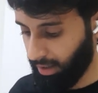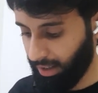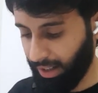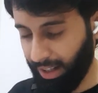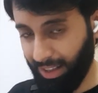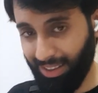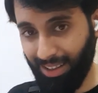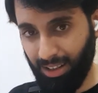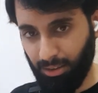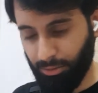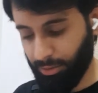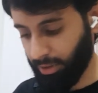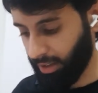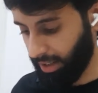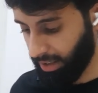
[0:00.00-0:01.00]
And then
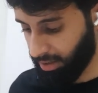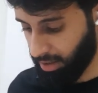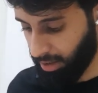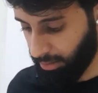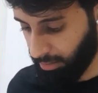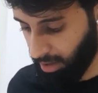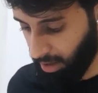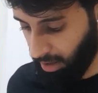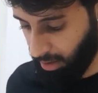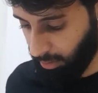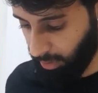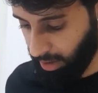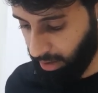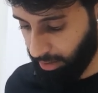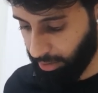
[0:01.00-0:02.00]
for the next term,
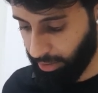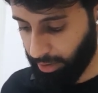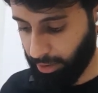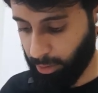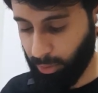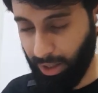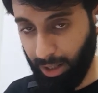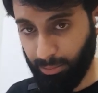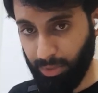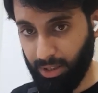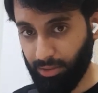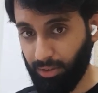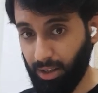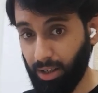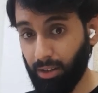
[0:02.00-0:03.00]
well, you're going to do n plus
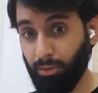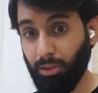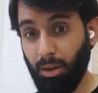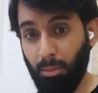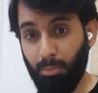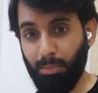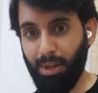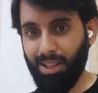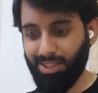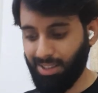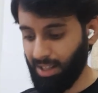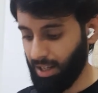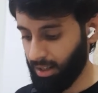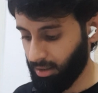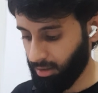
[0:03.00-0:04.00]
5 plus
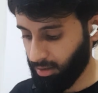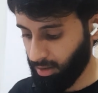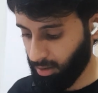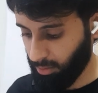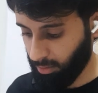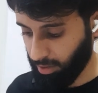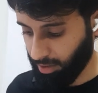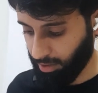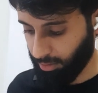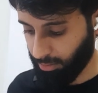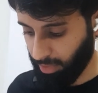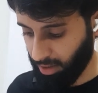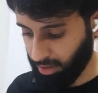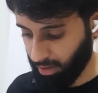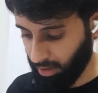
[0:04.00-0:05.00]
n, which is
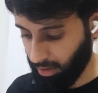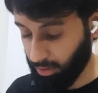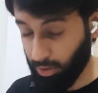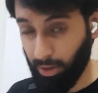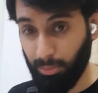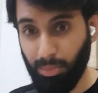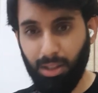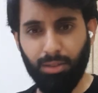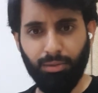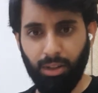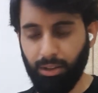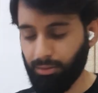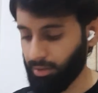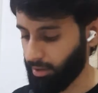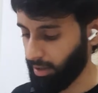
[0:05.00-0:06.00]
basically, sorry, plus 5,
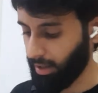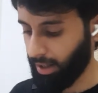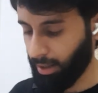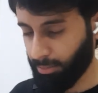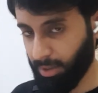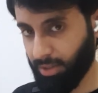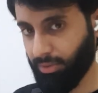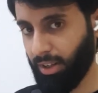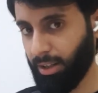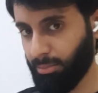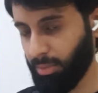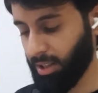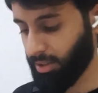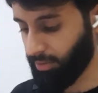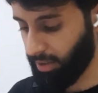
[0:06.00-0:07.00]
sorry, n plus 5
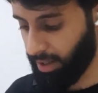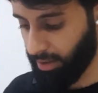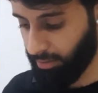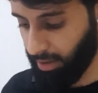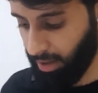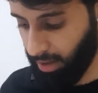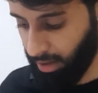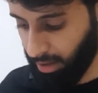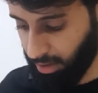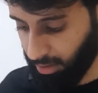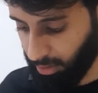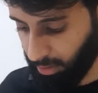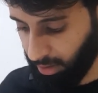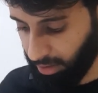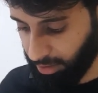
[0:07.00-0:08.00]
plus 5.
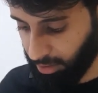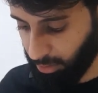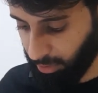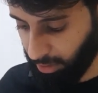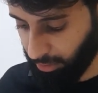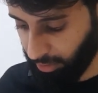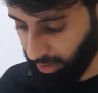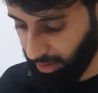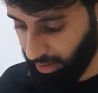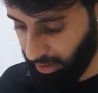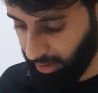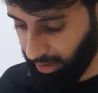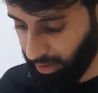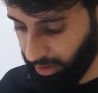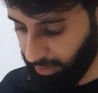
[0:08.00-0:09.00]
So I'll just do it over
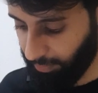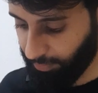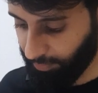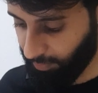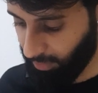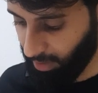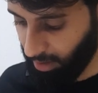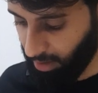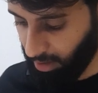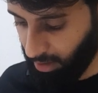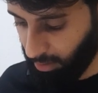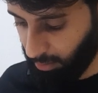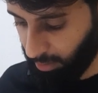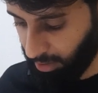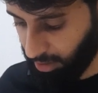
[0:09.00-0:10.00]
here,
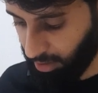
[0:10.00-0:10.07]
which